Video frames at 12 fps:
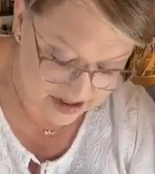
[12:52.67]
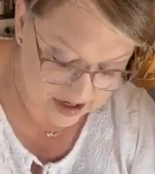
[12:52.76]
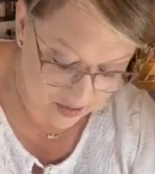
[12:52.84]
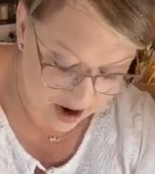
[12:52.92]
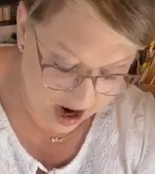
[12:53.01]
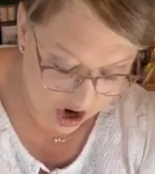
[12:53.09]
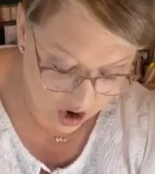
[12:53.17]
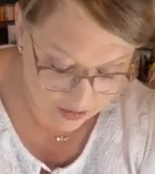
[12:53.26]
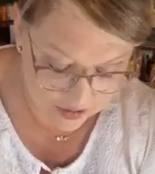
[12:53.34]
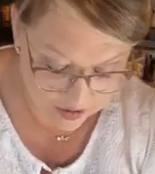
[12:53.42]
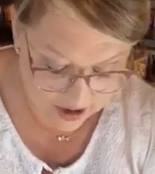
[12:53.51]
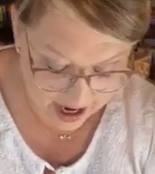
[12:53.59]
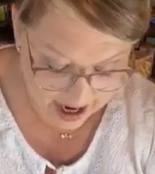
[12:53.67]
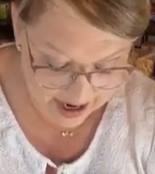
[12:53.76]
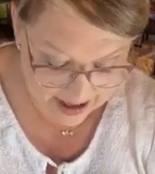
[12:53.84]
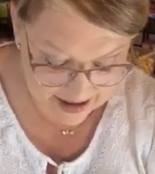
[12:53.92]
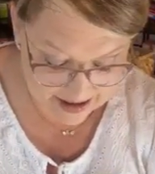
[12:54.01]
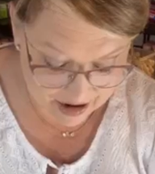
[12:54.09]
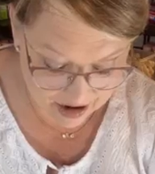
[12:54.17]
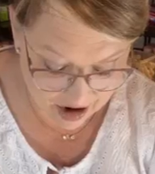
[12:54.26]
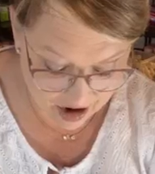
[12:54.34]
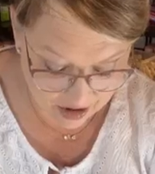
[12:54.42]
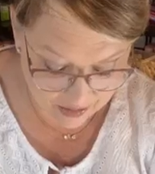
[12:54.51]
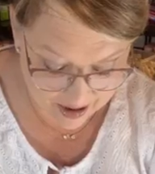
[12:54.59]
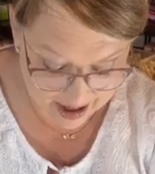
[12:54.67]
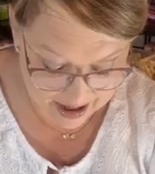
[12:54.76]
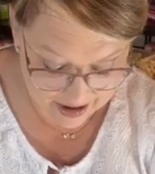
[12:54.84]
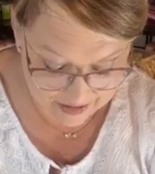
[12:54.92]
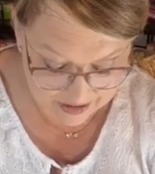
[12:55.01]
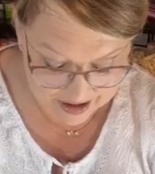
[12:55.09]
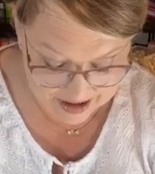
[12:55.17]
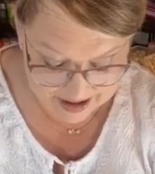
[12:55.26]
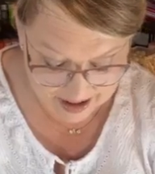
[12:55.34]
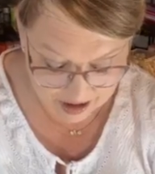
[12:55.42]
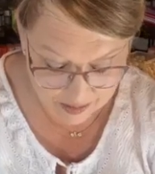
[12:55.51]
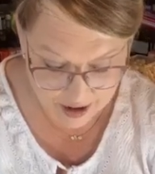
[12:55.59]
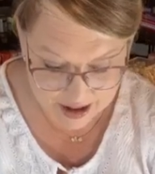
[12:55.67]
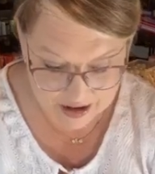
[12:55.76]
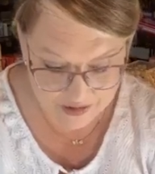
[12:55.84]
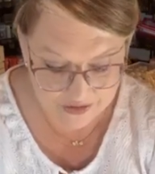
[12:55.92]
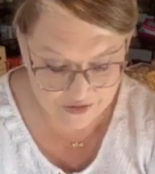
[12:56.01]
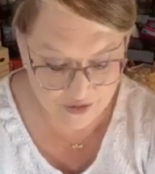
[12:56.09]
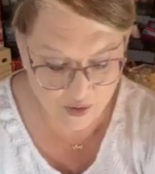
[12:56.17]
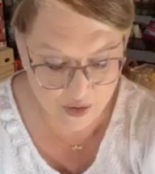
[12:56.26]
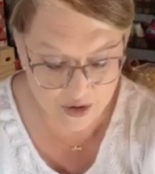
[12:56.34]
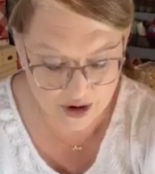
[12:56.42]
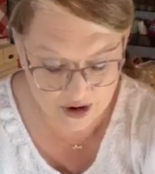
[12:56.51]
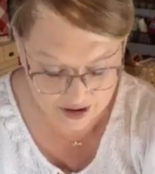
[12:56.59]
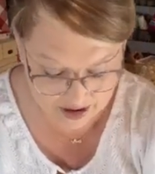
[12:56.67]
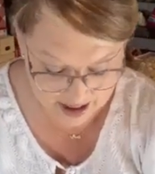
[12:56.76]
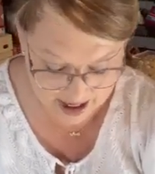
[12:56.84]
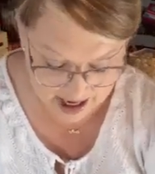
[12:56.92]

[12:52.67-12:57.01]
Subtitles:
So I hope you guys are all ready to celebrate the 4th.